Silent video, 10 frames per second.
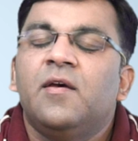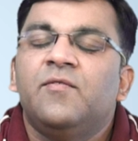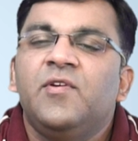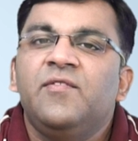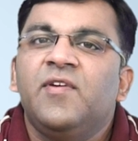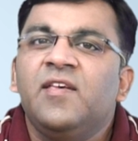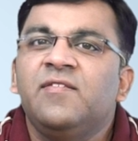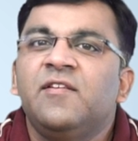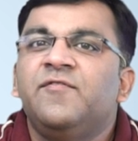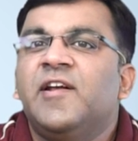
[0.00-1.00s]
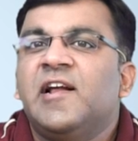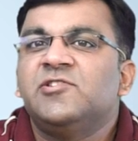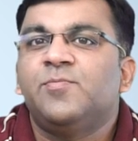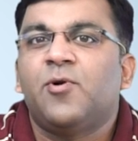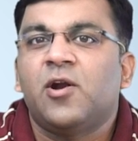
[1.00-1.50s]
We invest in
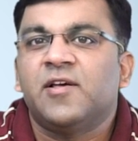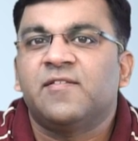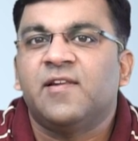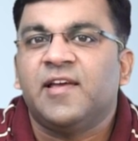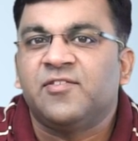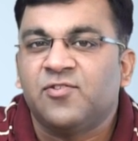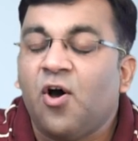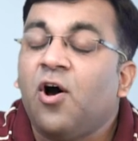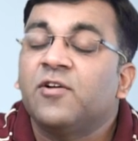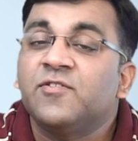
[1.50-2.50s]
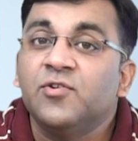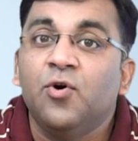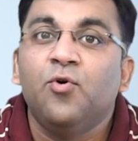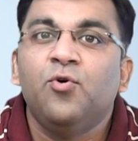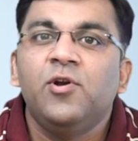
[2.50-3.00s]
financial products like stocks,
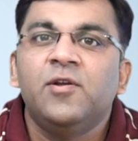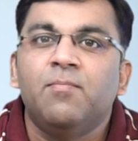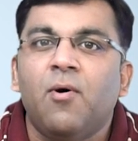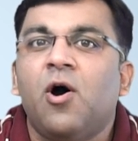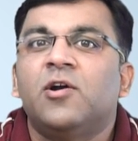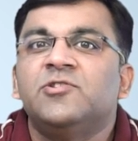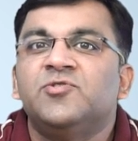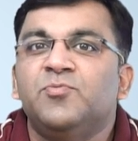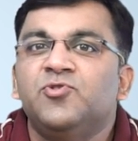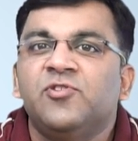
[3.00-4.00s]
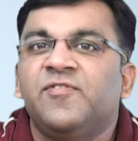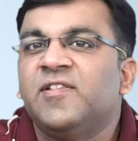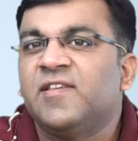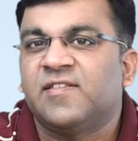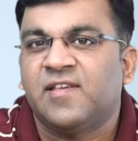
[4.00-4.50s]
gold, bonds, mutual
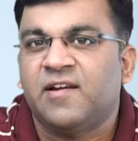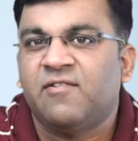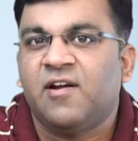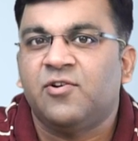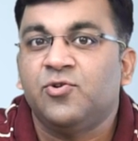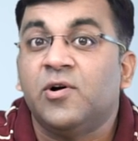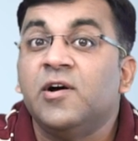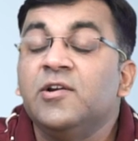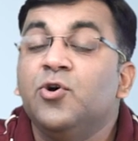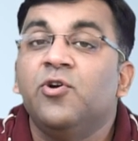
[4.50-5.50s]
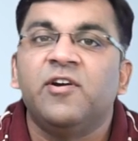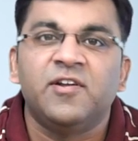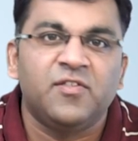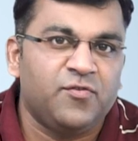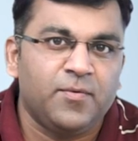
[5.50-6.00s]
funds, etc. to earn good
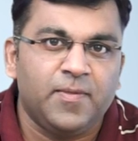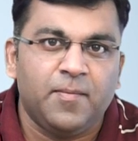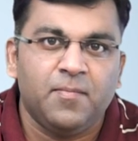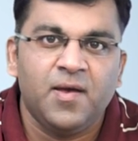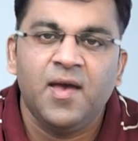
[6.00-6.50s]
returns from them.